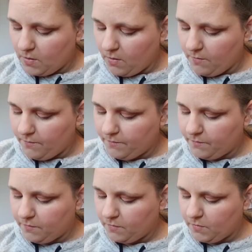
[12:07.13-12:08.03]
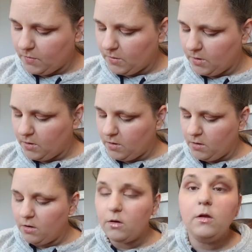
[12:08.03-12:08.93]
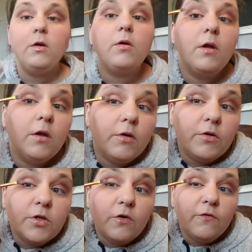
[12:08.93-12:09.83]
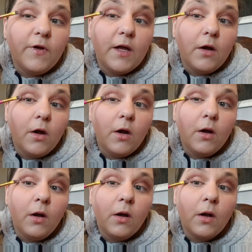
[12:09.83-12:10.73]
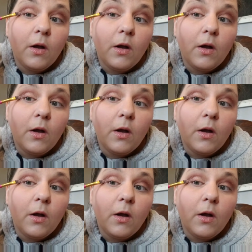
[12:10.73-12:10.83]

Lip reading: So you can use your finger